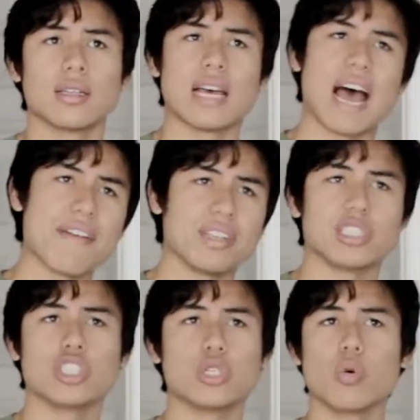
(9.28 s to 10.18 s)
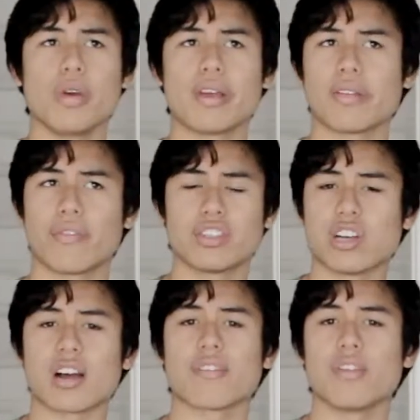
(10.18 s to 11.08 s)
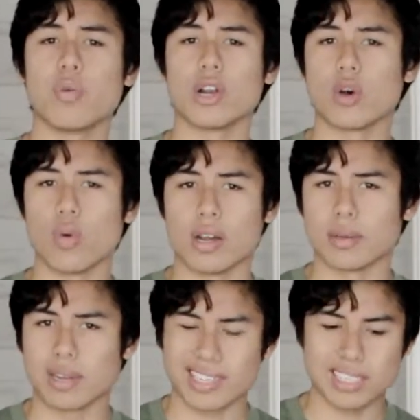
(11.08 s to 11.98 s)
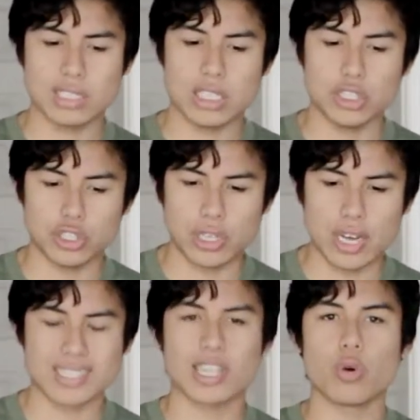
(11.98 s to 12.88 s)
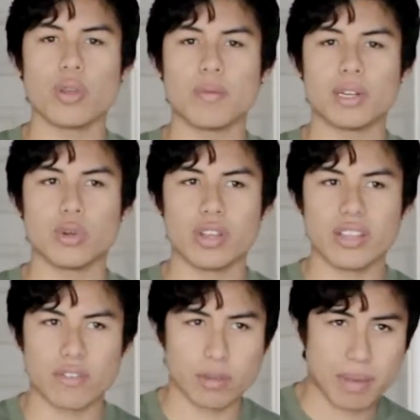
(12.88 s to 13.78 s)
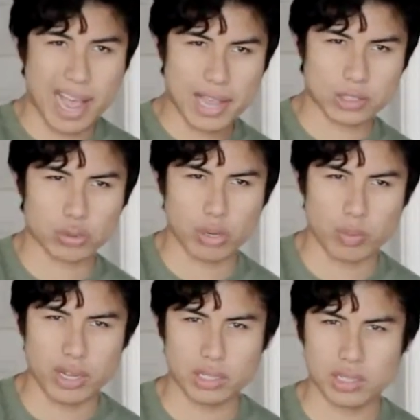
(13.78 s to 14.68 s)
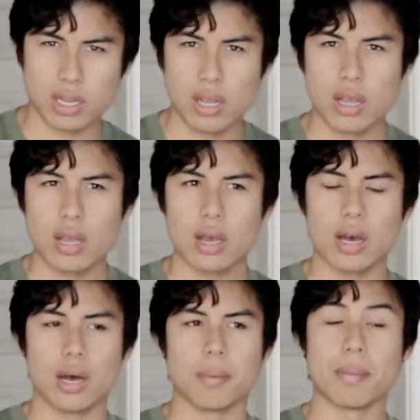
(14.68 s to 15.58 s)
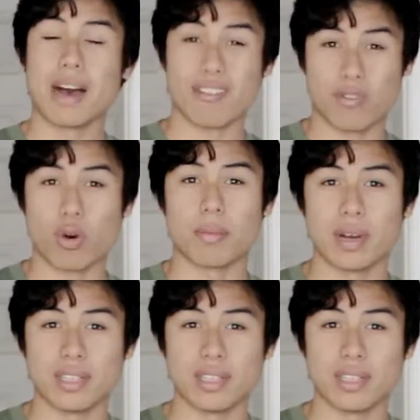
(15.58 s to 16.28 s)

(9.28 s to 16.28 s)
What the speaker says: having to do with photography 101. I'm not going to teach you guys. I know we've been doing it for the past 3 weeks, about one